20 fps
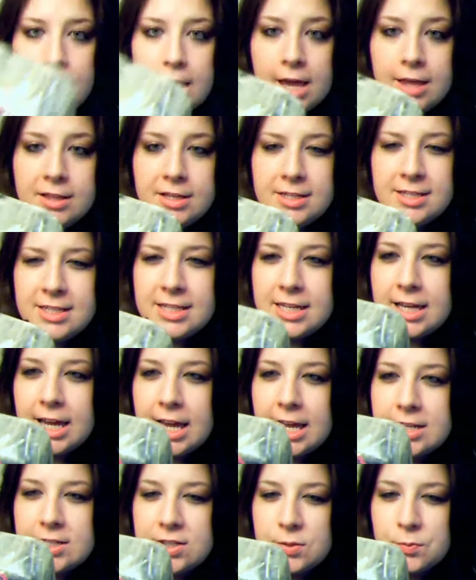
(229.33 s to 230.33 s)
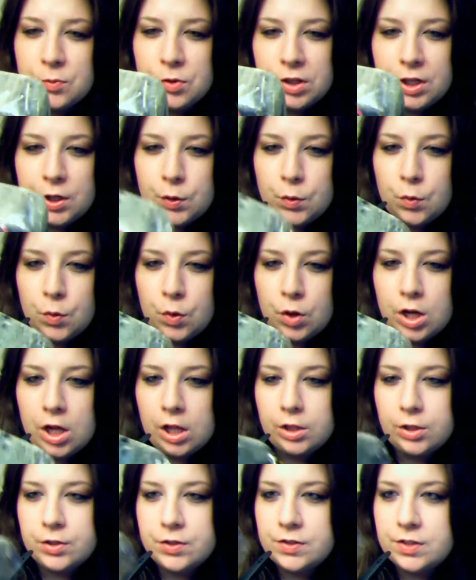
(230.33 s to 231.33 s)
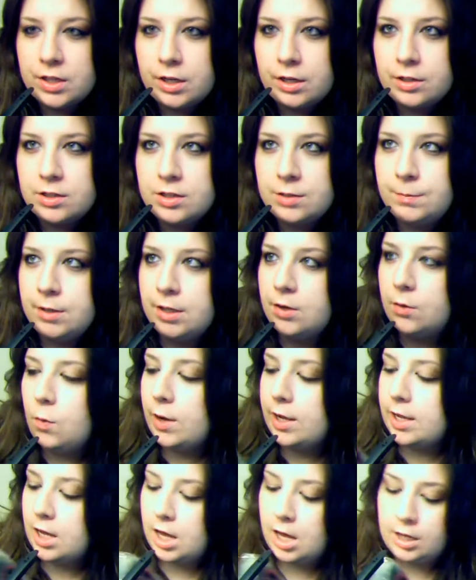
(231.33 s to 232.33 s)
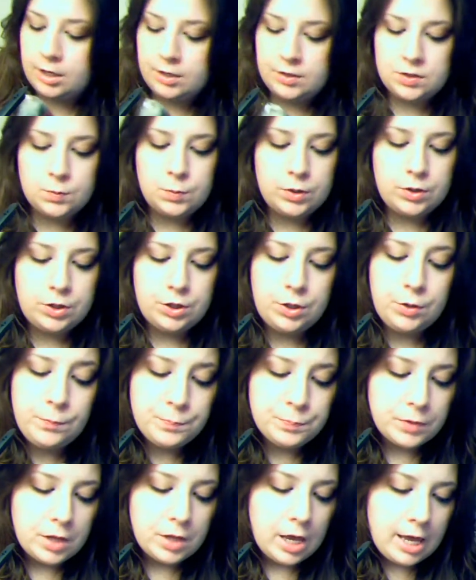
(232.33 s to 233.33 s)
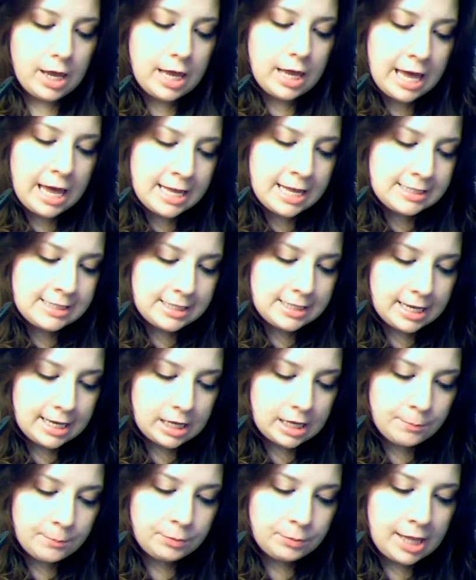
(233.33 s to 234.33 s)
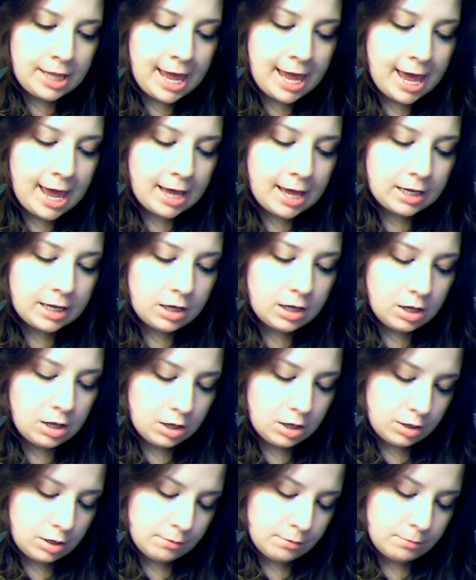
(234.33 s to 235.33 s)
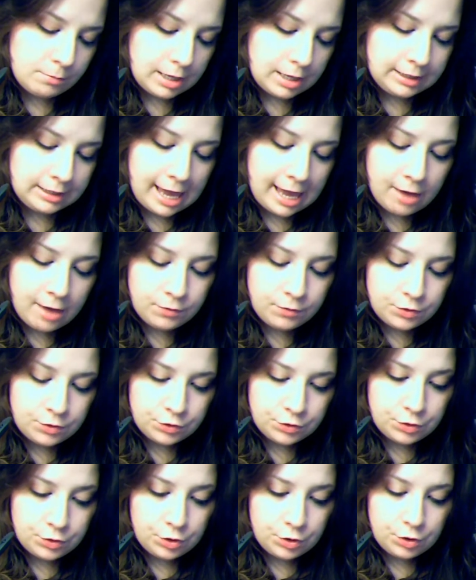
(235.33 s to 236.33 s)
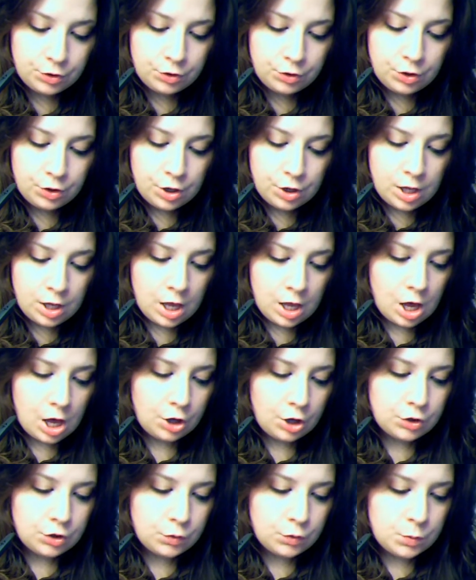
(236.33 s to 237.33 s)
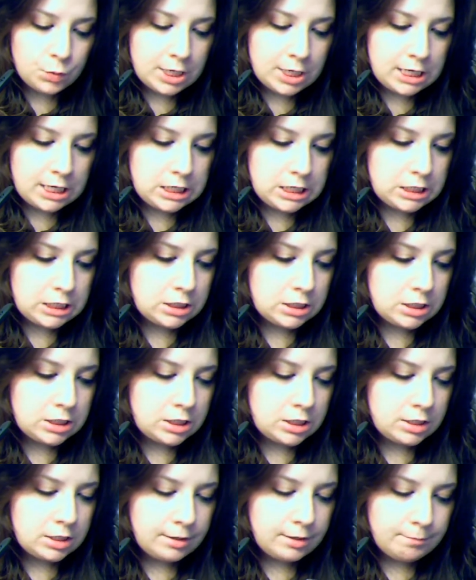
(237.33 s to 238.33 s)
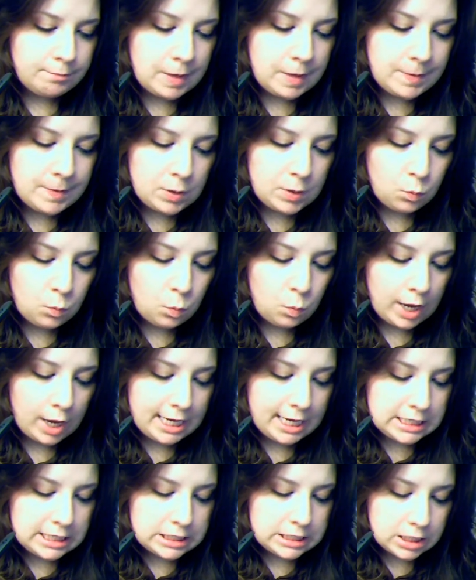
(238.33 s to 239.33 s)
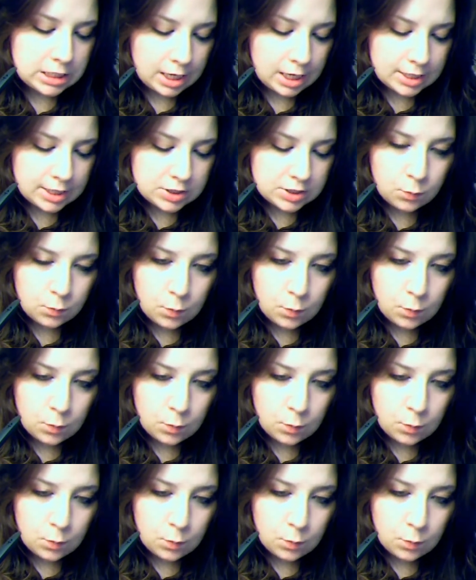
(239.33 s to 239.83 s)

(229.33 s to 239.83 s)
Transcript: And this thing has some really cool colors in it, to be quite honest with you. It has like a black, a lavender, a green, maybe white as